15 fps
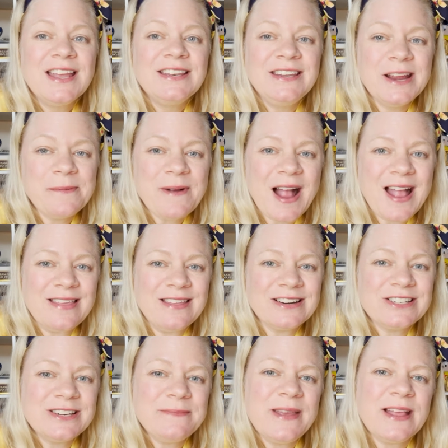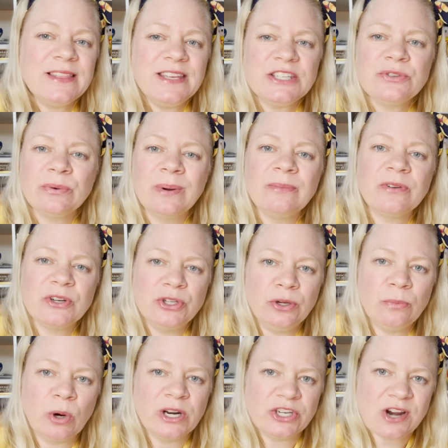Nearby, there should be at least room for two
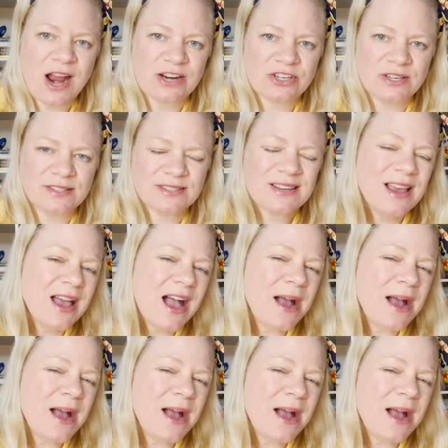more attractions.